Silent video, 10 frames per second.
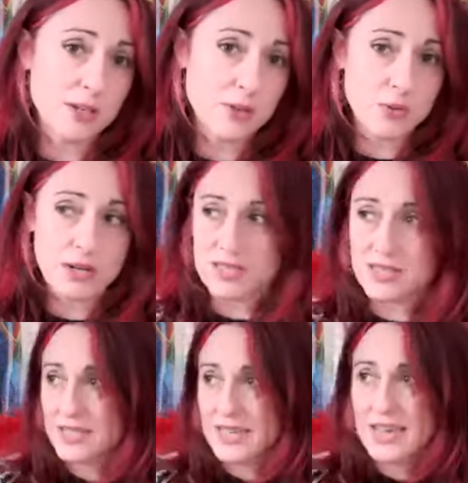Otherwise, they're
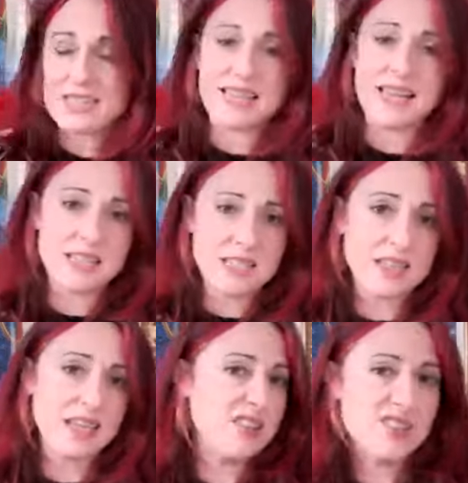just getting scattered
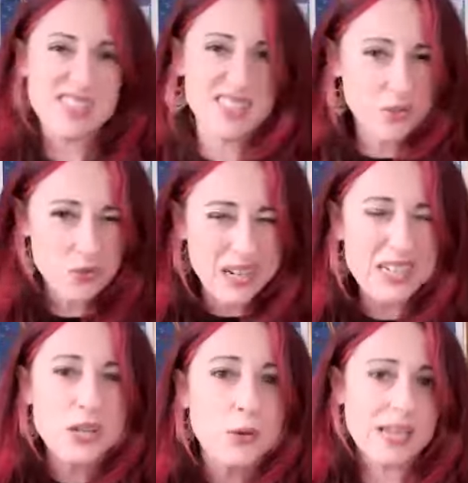in the ethers and they're not
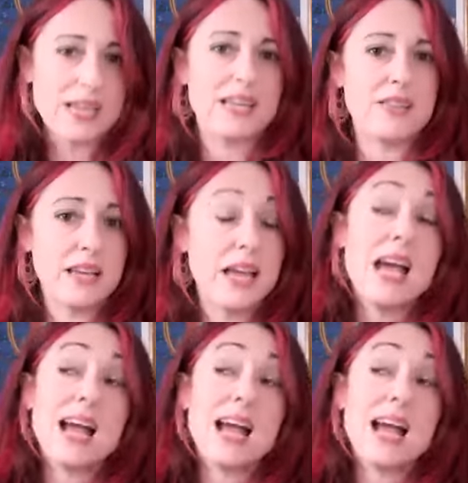really doing anything.